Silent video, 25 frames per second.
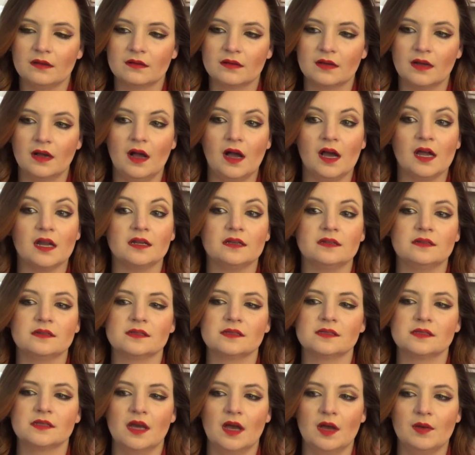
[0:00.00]
God,
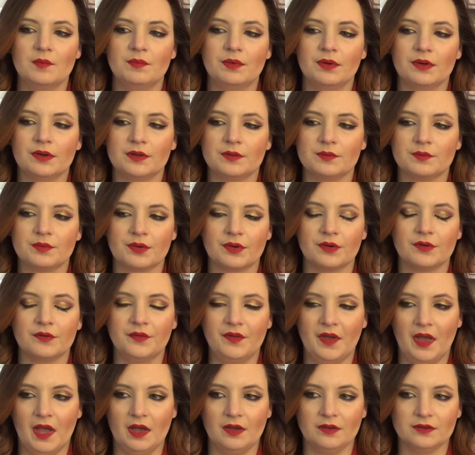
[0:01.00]
somber and
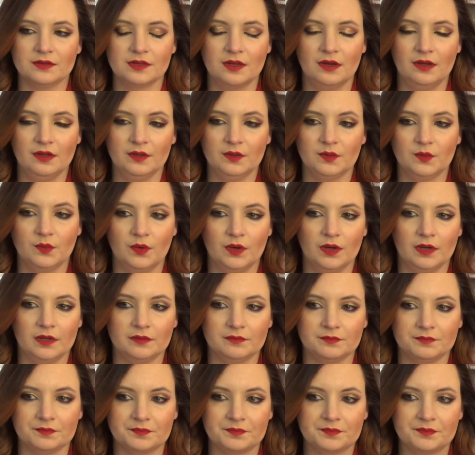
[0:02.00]
profound all in
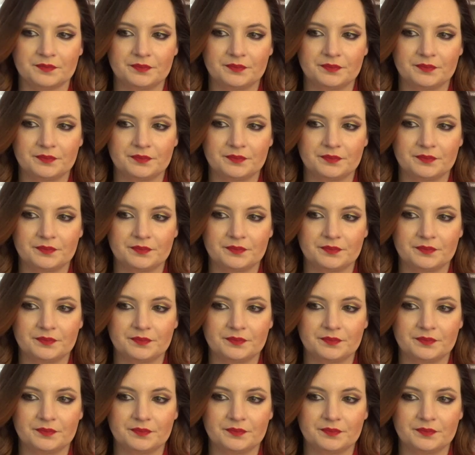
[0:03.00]
one.